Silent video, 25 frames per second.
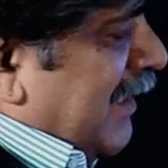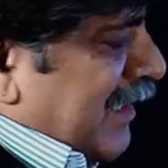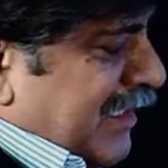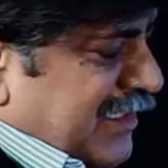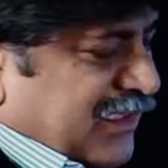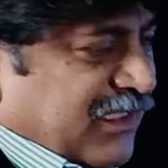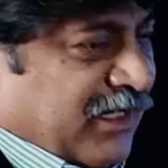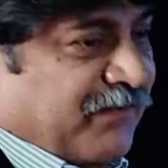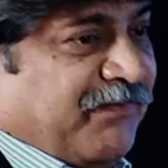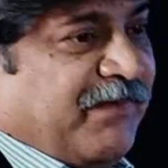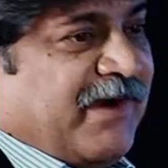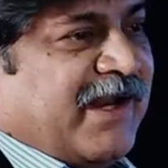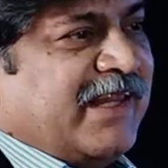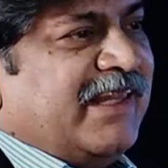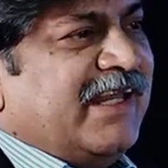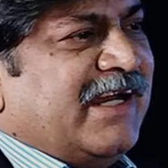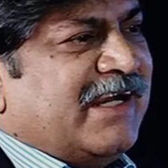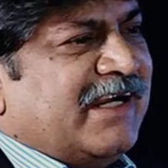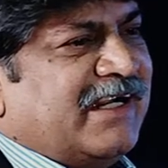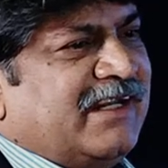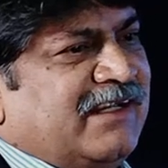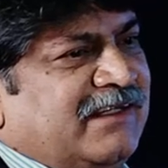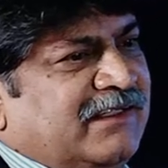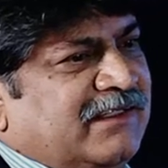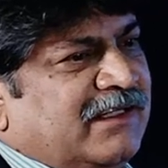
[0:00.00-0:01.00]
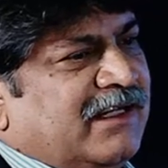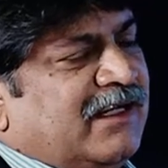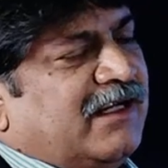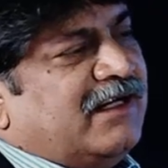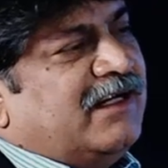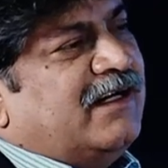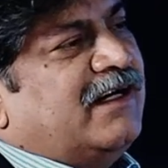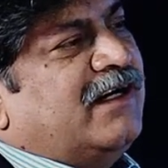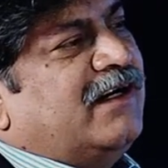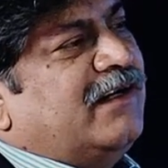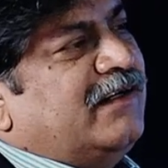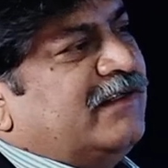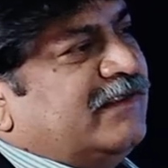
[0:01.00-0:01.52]
so for that,
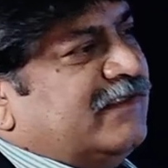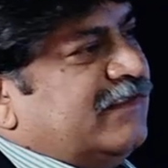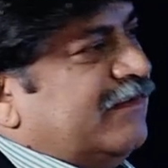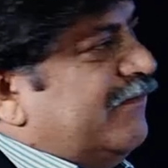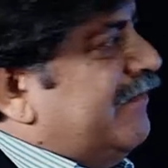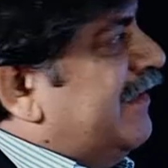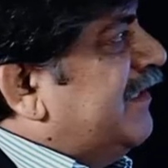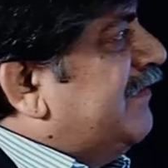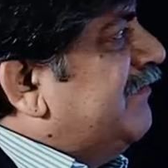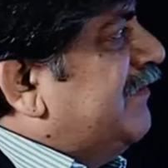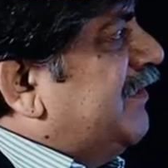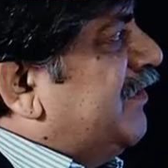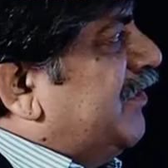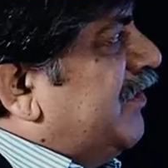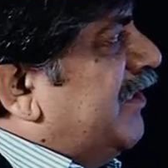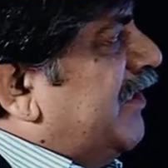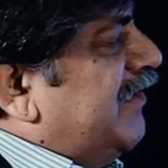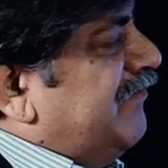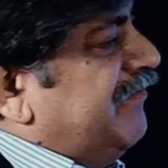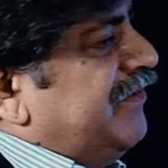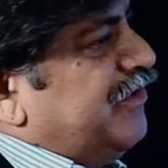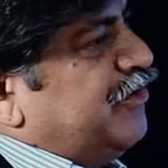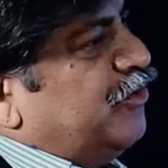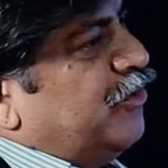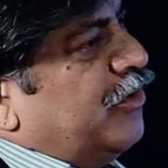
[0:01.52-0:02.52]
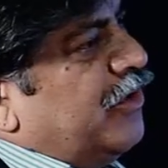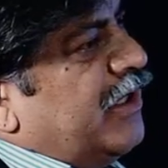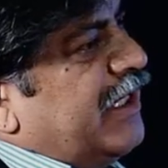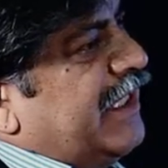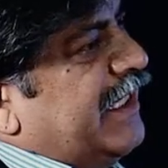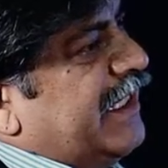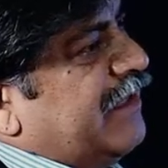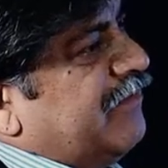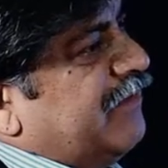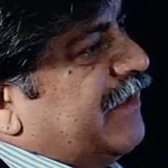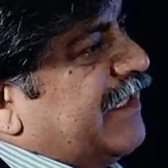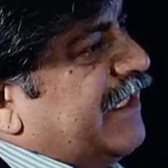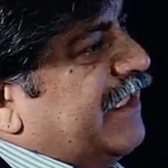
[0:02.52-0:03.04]
uh, as, we, as we showed
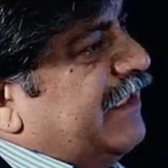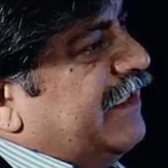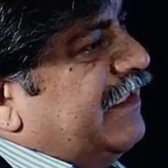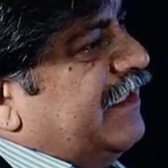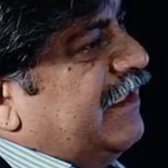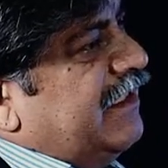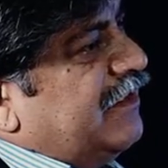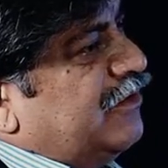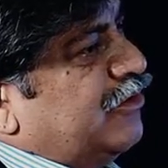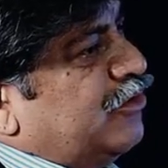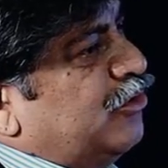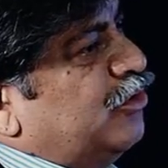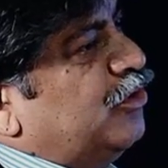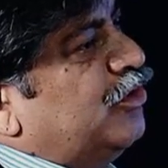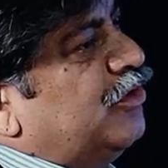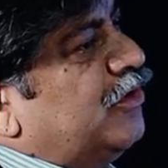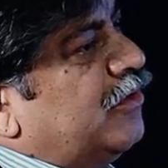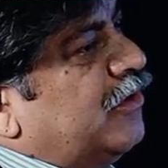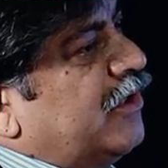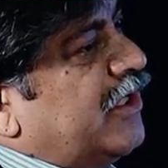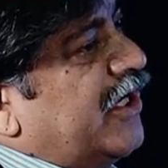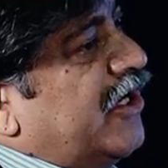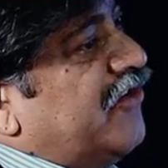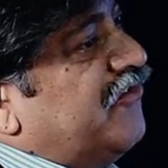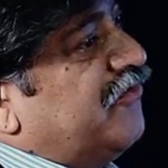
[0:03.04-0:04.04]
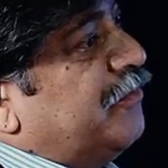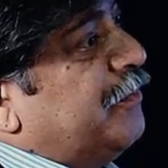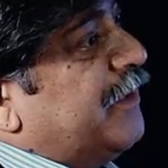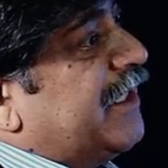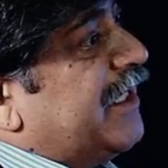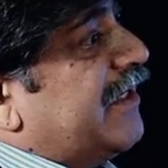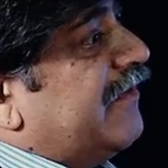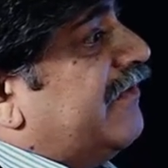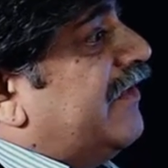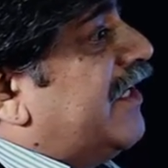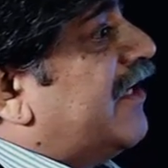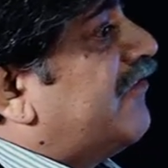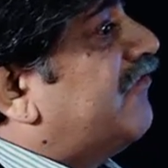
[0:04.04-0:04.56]
that, okay, the true
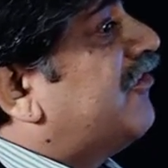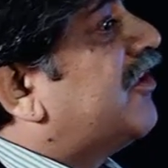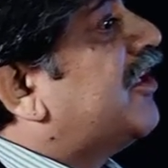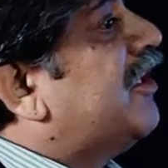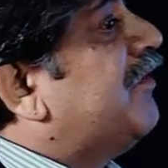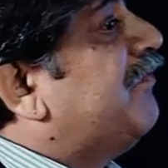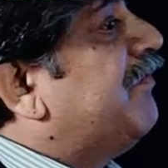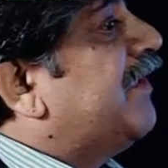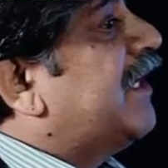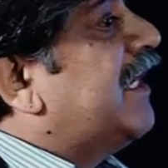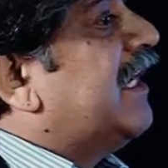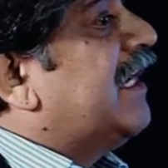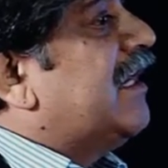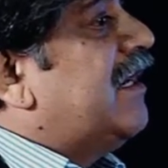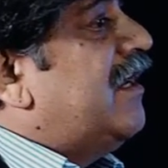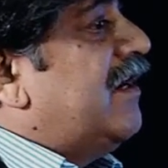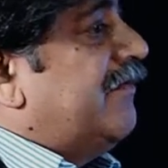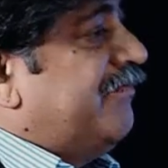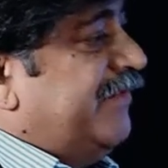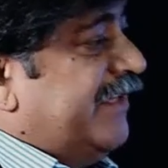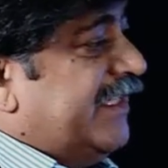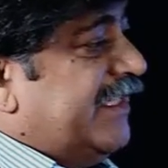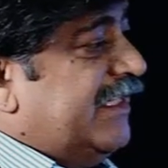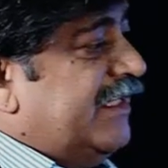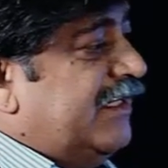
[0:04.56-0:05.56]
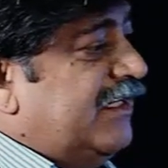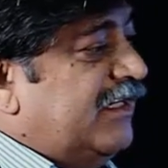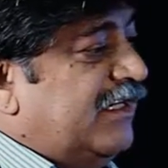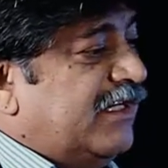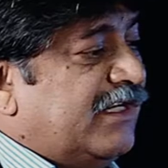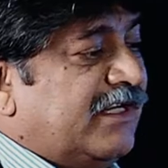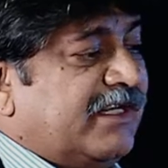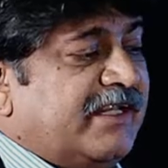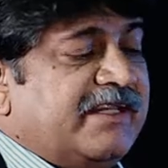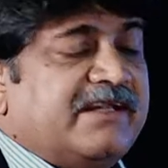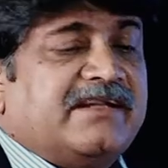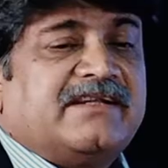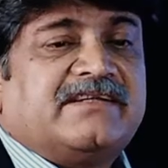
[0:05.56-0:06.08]
neurotransmitters, they are significantly affected
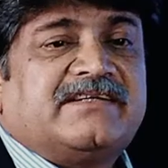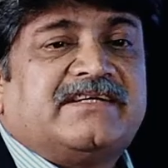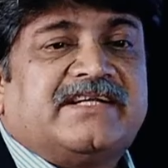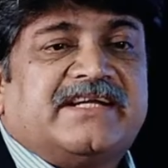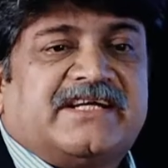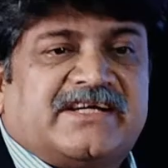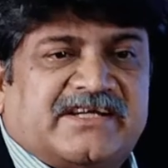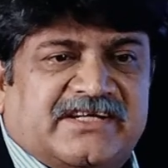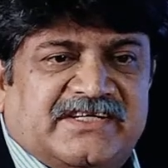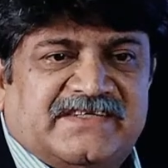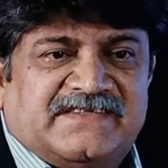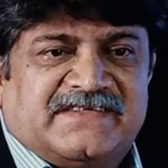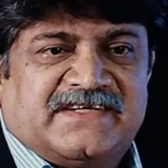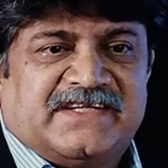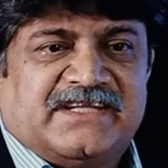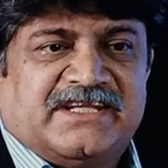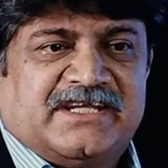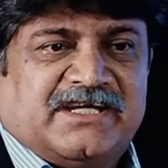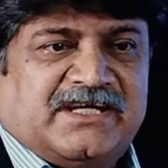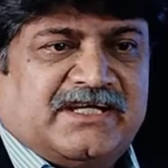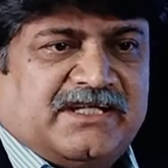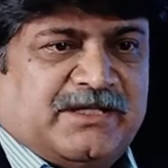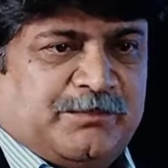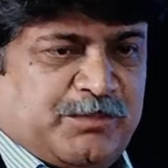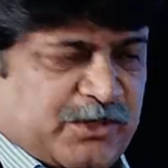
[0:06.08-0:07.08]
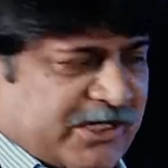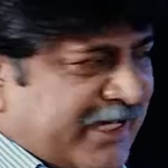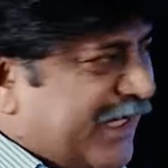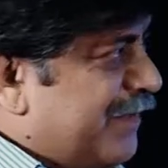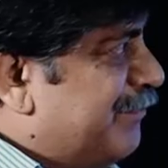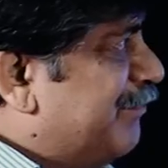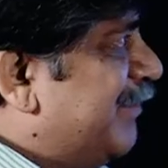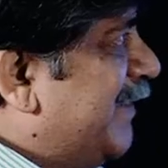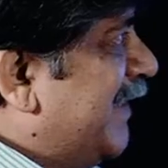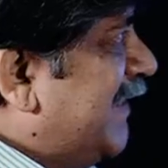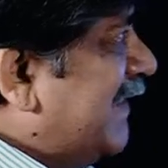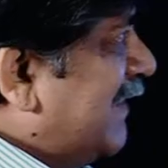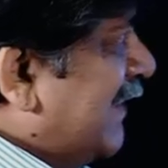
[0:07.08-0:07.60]
and they are decreased in the
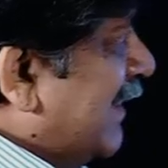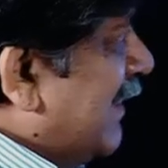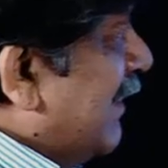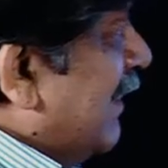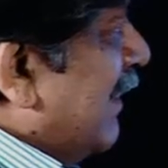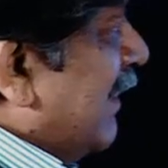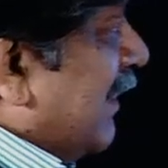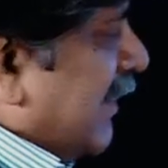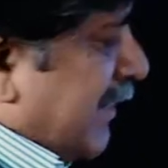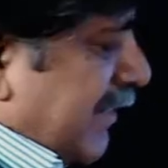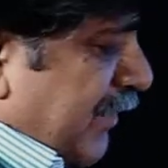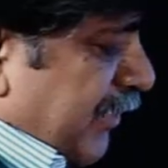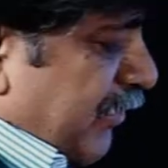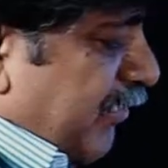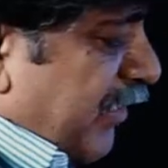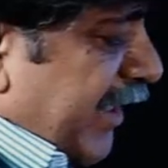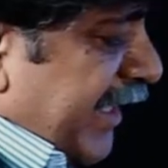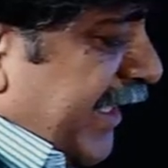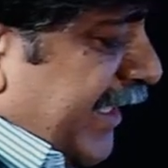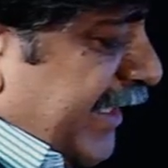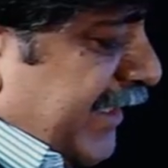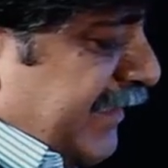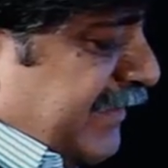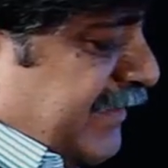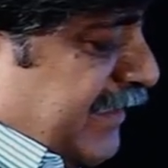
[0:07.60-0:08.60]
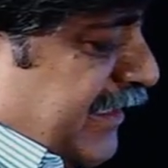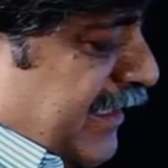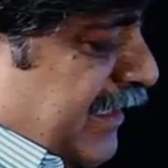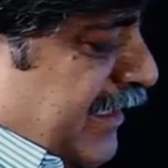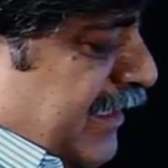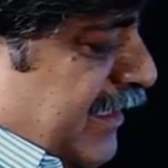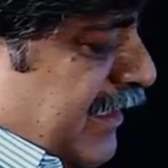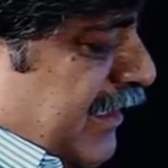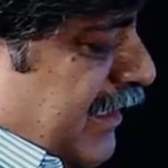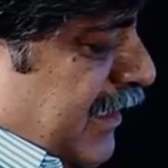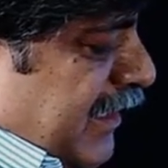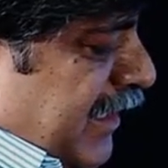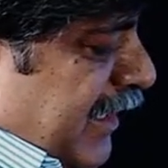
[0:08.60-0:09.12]
hippocampus. So one is uh,
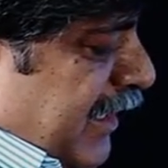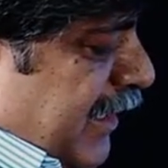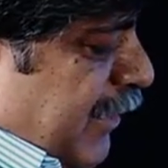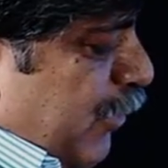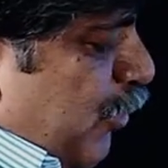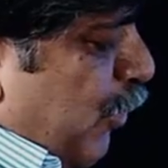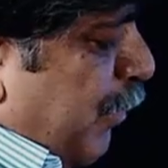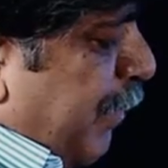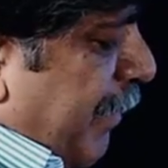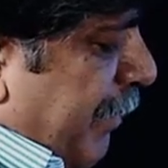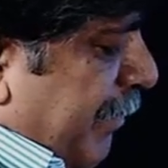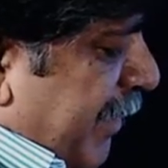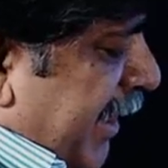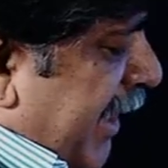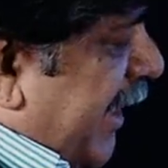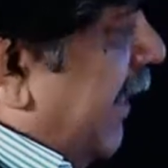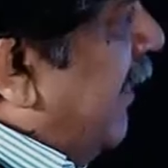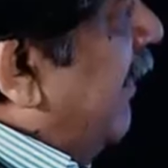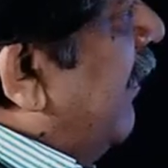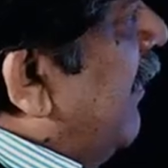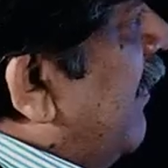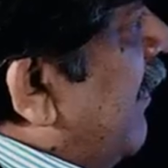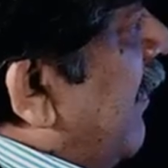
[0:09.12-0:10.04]
the dopamine,